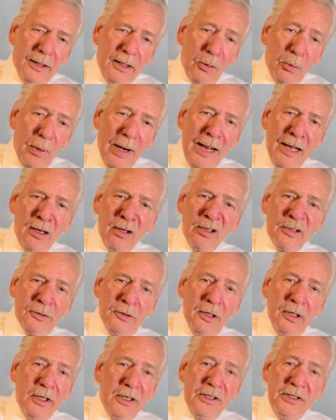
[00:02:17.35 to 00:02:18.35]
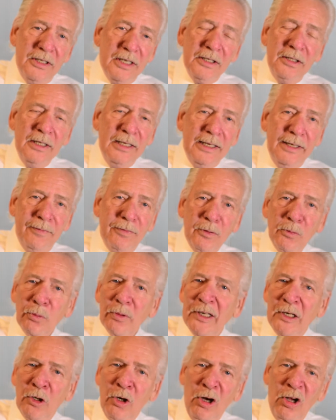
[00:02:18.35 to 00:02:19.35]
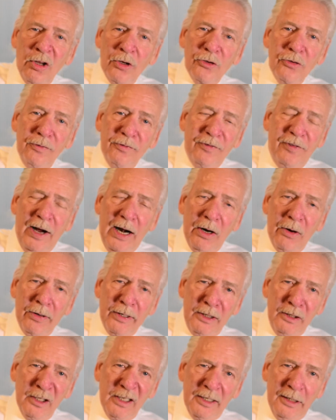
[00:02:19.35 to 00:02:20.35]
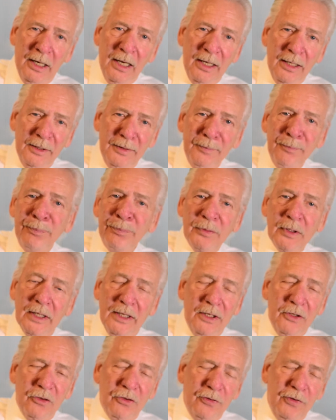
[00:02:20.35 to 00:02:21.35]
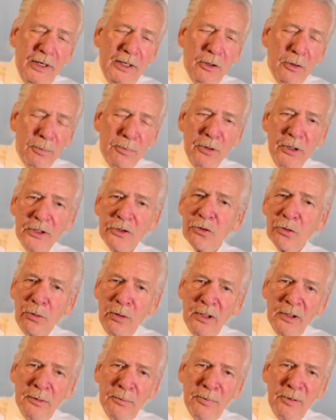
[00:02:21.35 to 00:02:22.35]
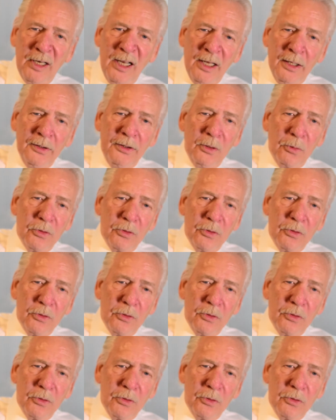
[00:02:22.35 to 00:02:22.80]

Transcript: around, didn't even recall firing the gun his fingerprints were on the gun.